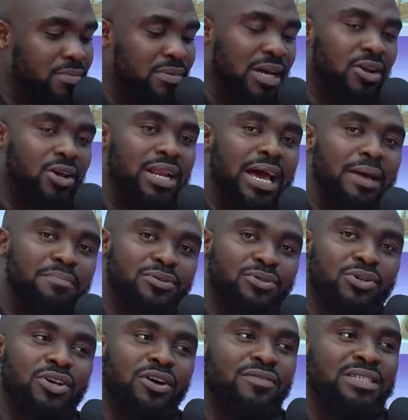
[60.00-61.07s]
another episode
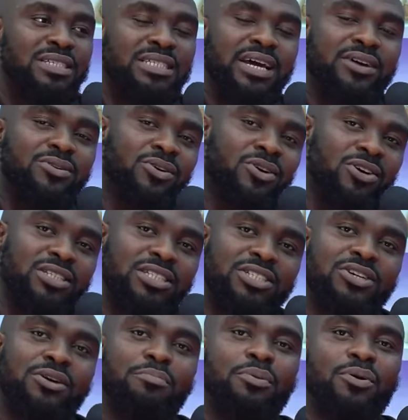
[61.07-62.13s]
of the Zero
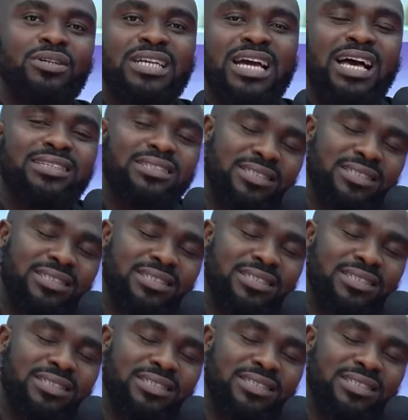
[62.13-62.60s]
Conditions Podcast,